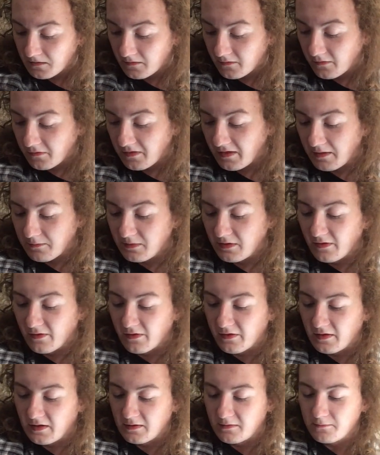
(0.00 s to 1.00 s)
So that means
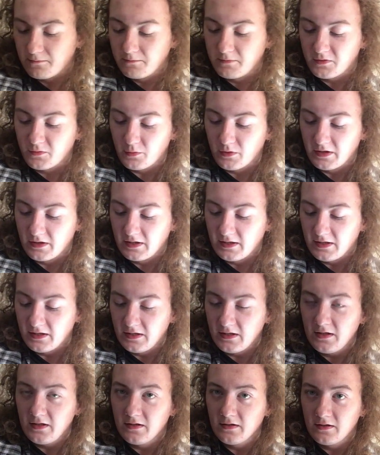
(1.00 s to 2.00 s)
that between
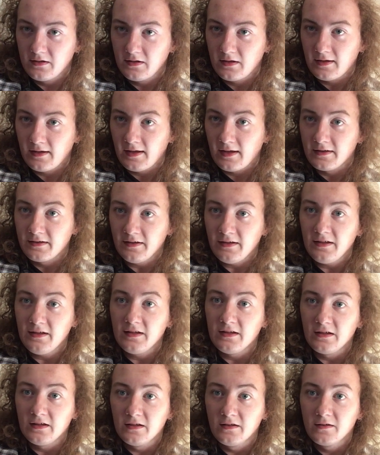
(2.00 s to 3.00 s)
E and
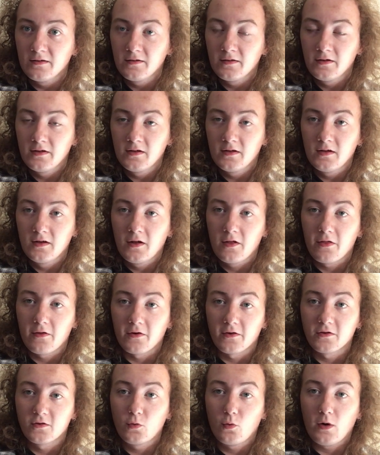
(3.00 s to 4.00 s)
E,
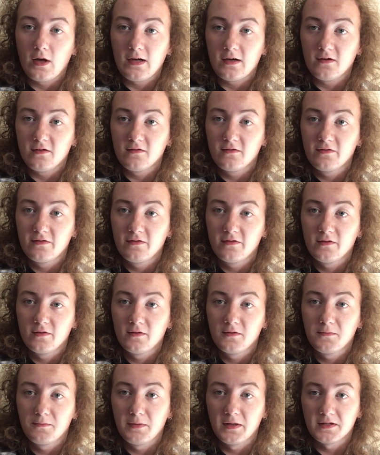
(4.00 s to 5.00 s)
there are 12
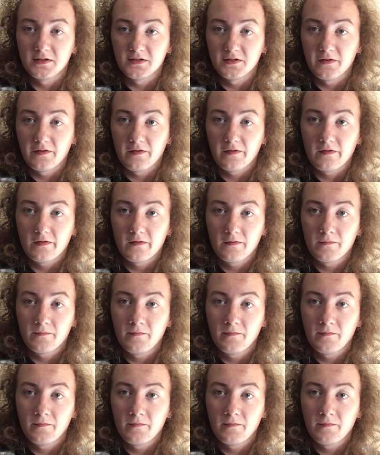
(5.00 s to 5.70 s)
pitches.